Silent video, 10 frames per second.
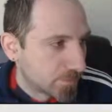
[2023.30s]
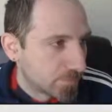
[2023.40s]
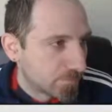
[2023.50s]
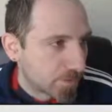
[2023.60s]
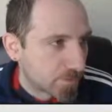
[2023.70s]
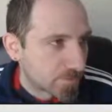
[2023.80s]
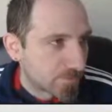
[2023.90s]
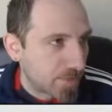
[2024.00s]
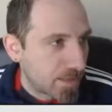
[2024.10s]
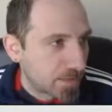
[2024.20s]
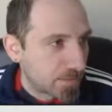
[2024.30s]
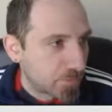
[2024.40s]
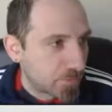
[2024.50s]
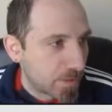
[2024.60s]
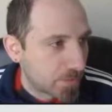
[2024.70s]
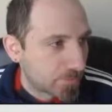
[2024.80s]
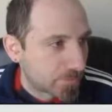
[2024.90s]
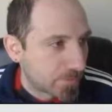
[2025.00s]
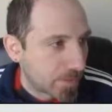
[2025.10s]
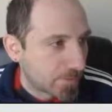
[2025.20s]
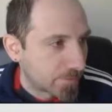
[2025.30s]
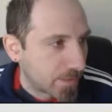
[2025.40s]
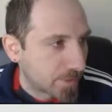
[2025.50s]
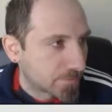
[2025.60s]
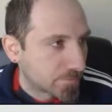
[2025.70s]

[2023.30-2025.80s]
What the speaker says: because of how little health Karin has,